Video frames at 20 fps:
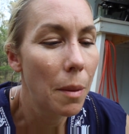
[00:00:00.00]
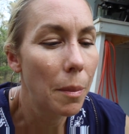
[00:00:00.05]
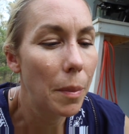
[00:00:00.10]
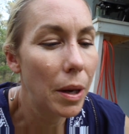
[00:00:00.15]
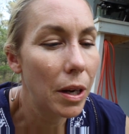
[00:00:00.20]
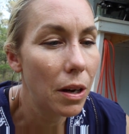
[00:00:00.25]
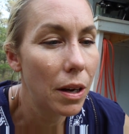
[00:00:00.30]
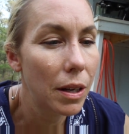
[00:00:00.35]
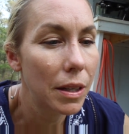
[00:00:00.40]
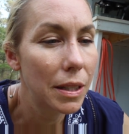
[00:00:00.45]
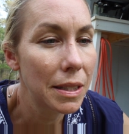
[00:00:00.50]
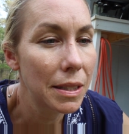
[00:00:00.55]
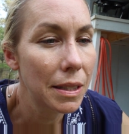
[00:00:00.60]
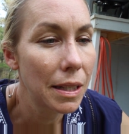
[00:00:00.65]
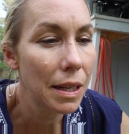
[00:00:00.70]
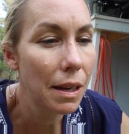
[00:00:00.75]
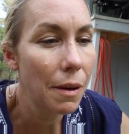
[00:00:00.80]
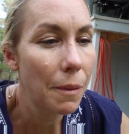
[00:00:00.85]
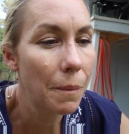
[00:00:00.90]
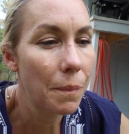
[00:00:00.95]
But
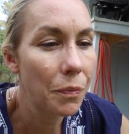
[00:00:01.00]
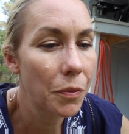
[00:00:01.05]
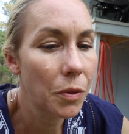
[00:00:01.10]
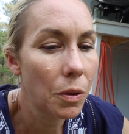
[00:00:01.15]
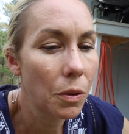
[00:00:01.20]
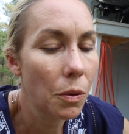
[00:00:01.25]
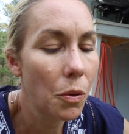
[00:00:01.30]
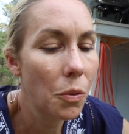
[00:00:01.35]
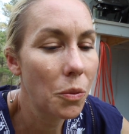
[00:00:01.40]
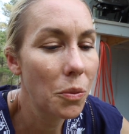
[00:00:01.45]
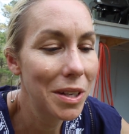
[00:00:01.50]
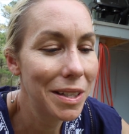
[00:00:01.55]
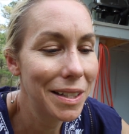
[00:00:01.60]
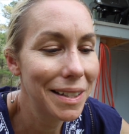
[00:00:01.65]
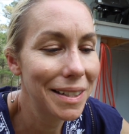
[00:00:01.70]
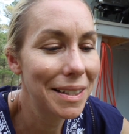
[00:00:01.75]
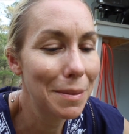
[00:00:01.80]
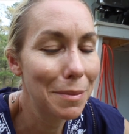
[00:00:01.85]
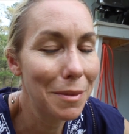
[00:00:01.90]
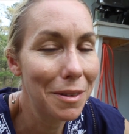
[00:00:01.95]
honestly, we
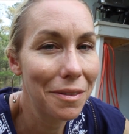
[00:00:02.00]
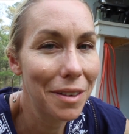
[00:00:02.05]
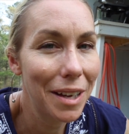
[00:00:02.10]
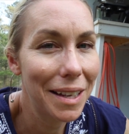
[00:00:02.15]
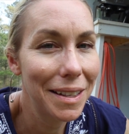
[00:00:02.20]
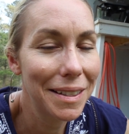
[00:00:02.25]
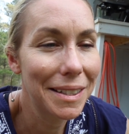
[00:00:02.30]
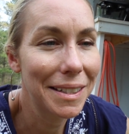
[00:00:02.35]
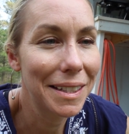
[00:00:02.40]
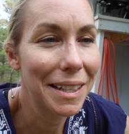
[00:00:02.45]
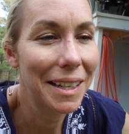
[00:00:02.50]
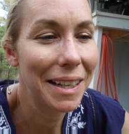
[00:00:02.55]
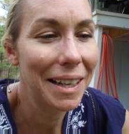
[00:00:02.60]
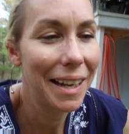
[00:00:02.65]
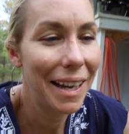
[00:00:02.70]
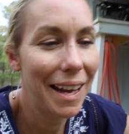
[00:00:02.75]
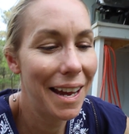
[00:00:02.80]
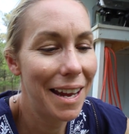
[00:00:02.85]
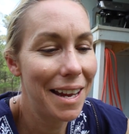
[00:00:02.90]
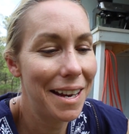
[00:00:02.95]
did some events
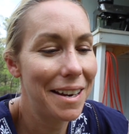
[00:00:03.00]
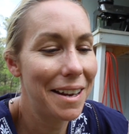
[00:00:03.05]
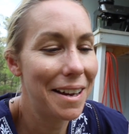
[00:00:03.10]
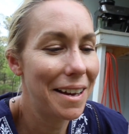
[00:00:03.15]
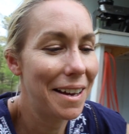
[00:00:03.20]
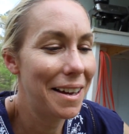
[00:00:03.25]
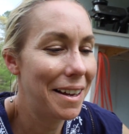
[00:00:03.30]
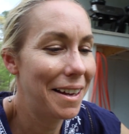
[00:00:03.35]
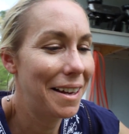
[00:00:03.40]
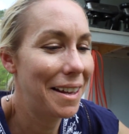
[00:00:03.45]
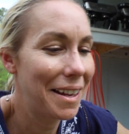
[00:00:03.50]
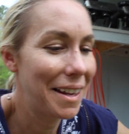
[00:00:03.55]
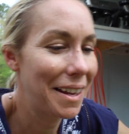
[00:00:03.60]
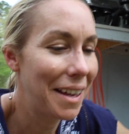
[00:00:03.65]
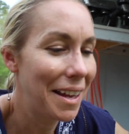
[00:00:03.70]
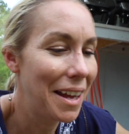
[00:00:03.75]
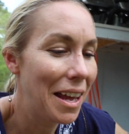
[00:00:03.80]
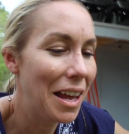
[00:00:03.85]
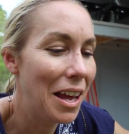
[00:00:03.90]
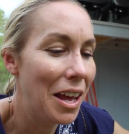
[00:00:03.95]
and uh,
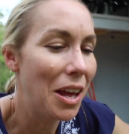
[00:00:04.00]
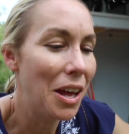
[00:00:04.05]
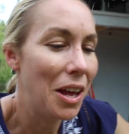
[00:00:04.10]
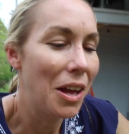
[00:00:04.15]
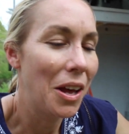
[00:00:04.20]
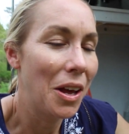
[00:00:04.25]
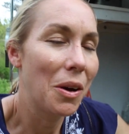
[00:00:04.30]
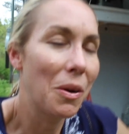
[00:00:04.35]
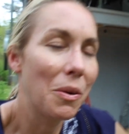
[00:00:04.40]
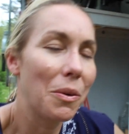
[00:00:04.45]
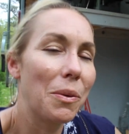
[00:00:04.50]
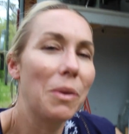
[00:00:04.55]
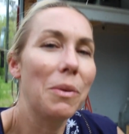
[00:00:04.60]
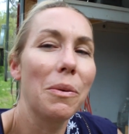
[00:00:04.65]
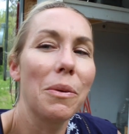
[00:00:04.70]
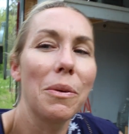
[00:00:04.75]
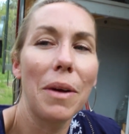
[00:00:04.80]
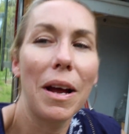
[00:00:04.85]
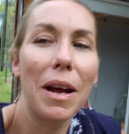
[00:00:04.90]
we were